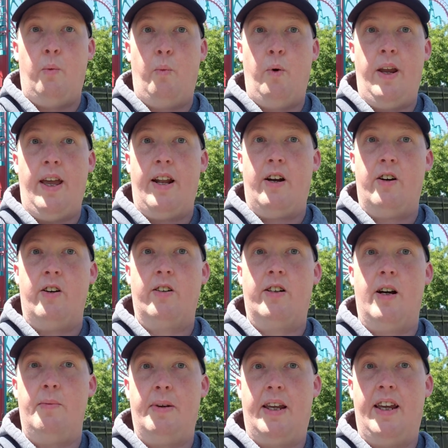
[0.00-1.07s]
We had heard
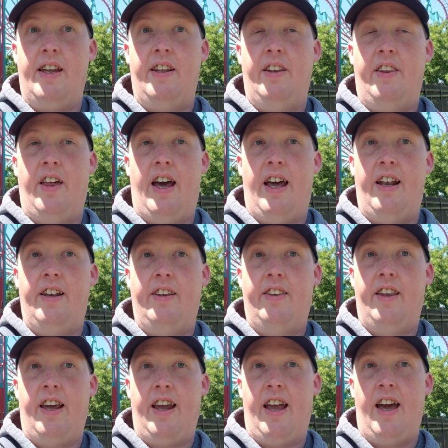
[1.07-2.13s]
coming in that
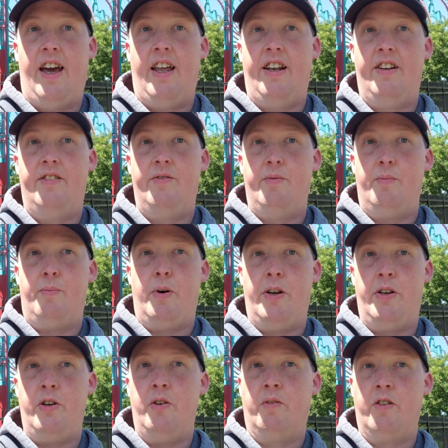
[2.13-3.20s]
they had put
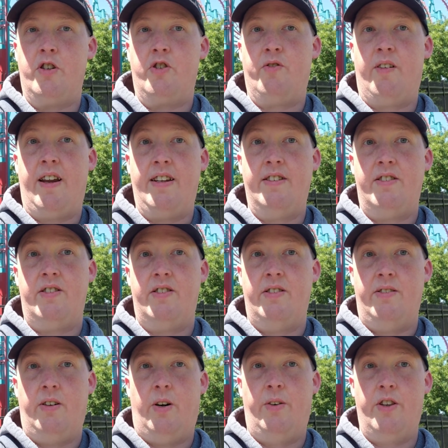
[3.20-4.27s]
new restraints
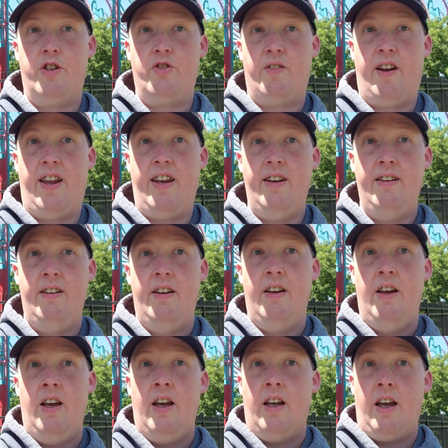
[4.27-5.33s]
on the train.
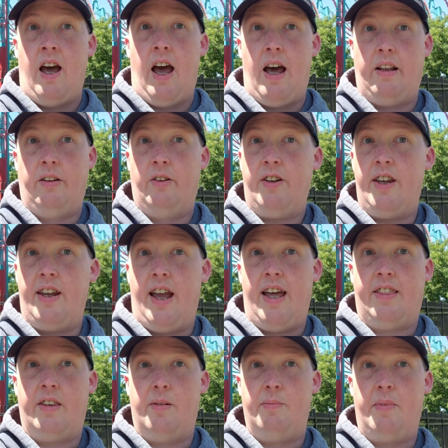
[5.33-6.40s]
Looking
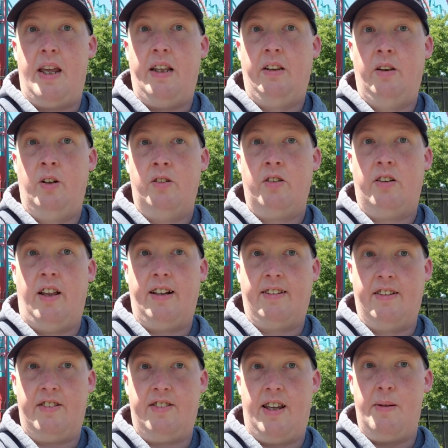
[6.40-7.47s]
at them, they looked like
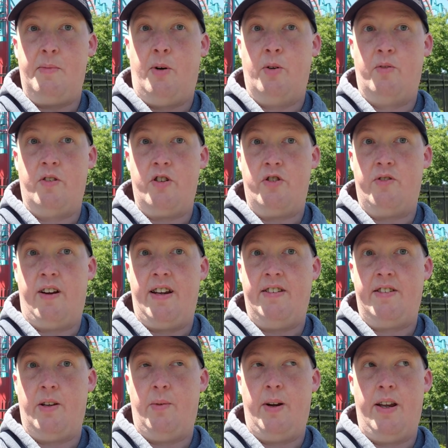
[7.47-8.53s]
the same old restraints
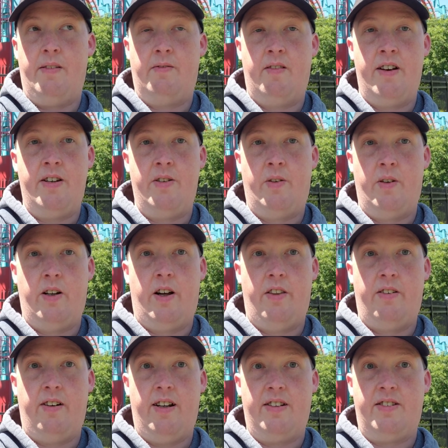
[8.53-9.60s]
that we had ridden on
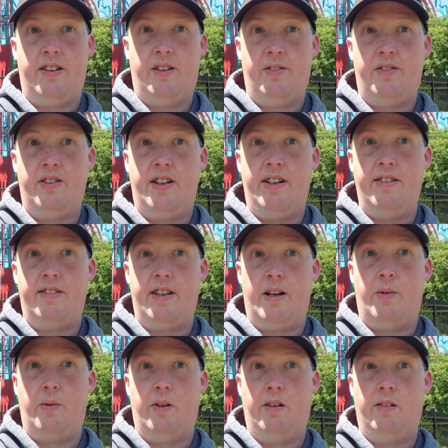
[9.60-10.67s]
other SLCs
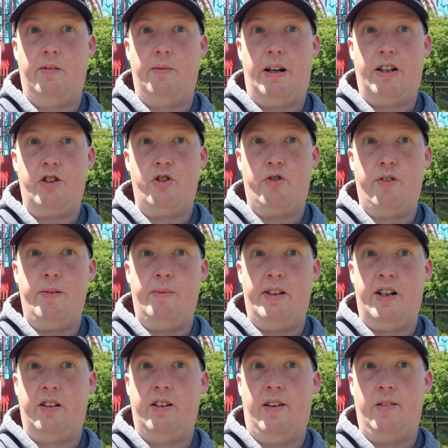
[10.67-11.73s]
that were extremely
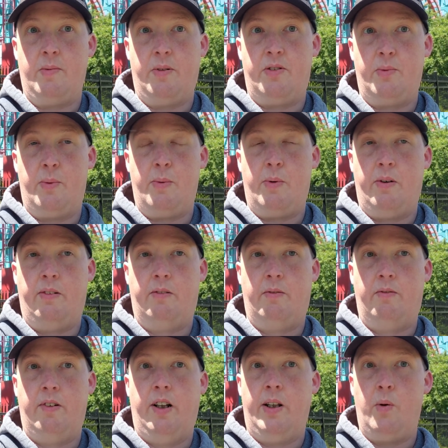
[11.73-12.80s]
uncomfortable, so we were
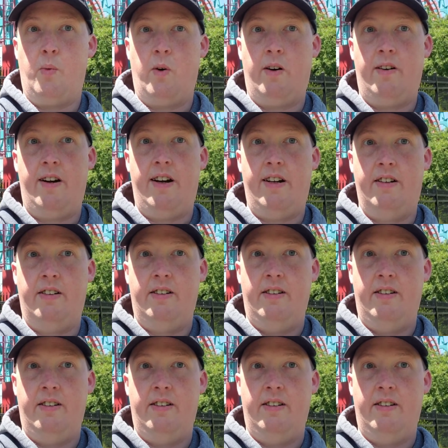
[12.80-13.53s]
really worried